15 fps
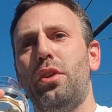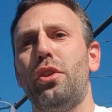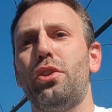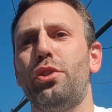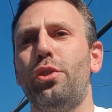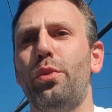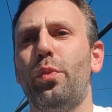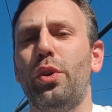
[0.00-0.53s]

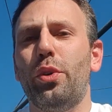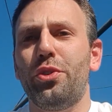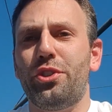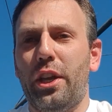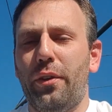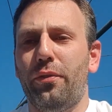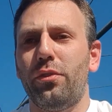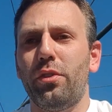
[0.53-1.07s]
You will
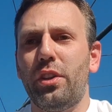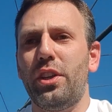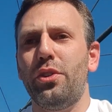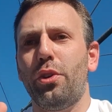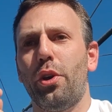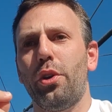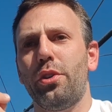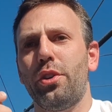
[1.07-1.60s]
definitely
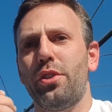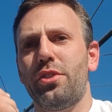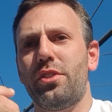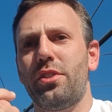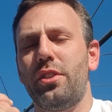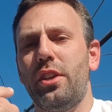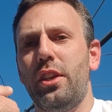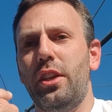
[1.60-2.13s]
notice
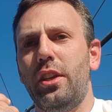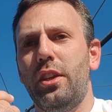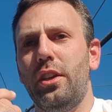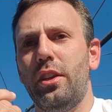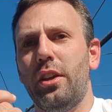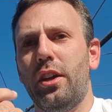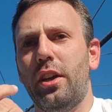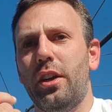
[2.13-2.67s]

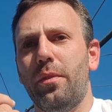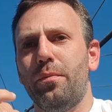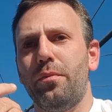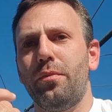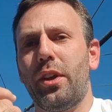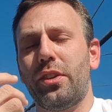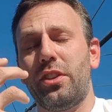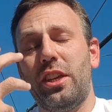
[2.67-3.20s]
the
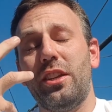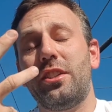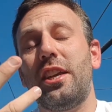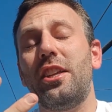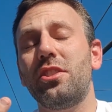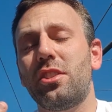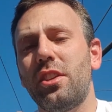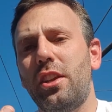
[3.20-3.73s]

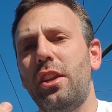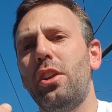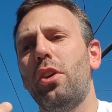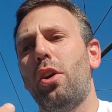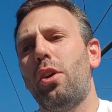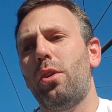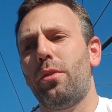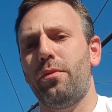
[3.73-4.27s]
intensity
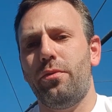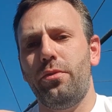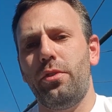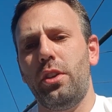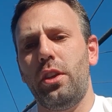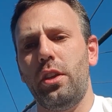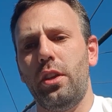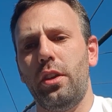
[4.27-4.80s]
of
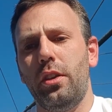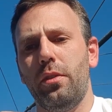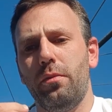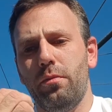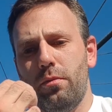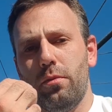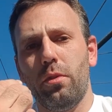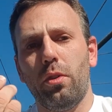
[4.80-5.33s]
the
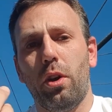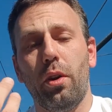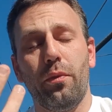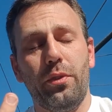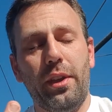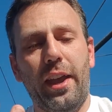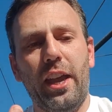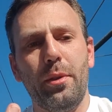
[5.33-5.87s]

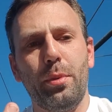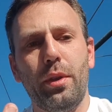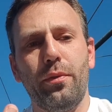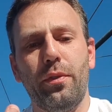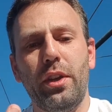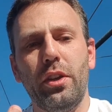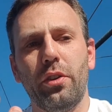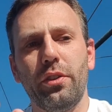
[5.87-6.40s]

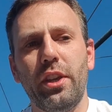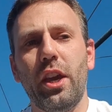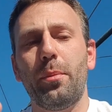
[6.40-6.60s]
ABV on there.